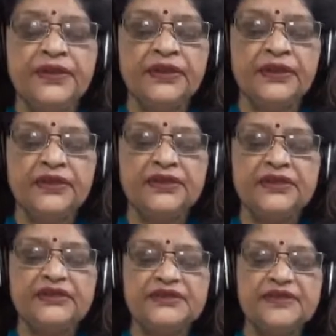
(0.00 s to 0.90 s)
He
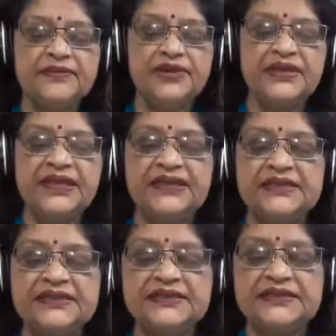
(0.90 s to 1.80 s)
simply
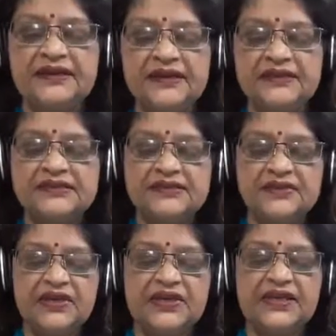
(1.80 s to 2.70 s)
asked in a
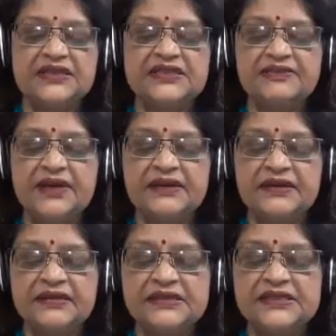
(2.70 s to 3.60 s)
very nice manner,
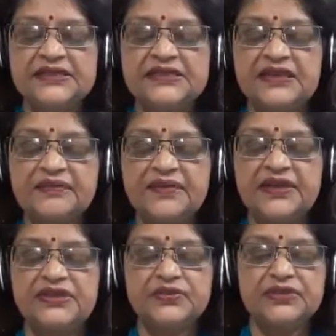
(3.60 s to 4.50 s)
this is a
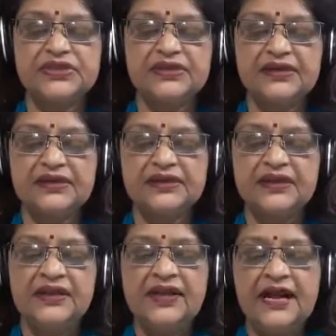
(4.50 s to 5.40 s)
surprise, Mr. R.
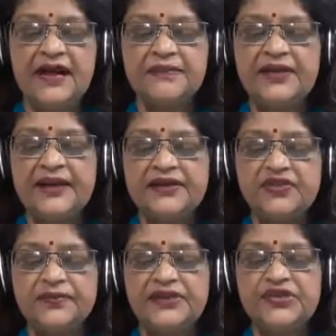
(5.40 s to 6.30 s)
I'm glad you're
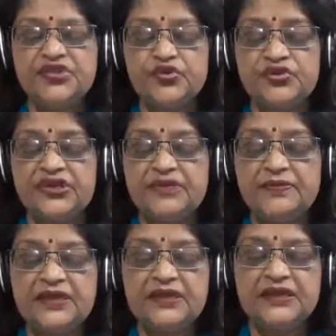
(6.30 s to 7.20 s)
pleased to see
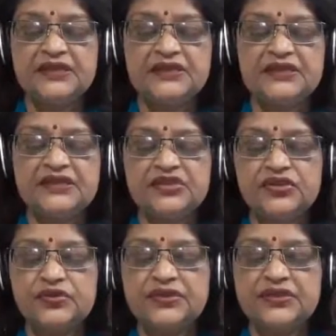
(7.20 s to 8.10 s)
me. It is
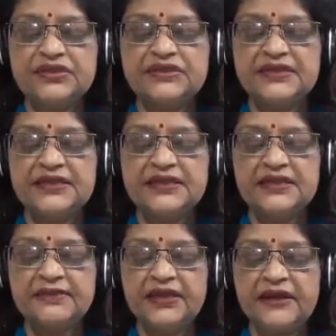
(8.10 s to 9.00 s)
intruder is telling
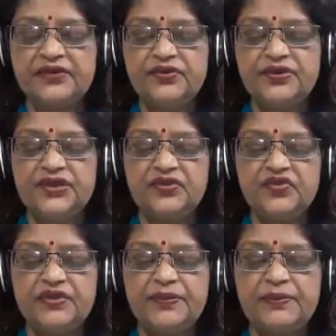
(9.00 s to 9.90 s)
him, I don't think you
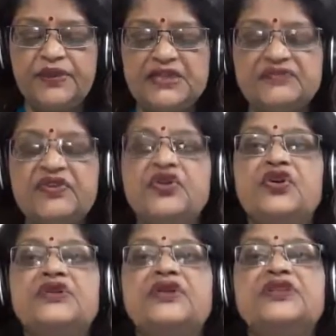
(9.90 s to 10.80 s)
will be pleased for
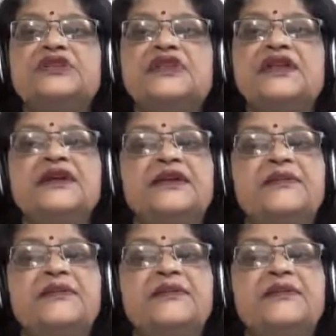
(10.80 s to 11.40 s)
long. Now he's telling, I'm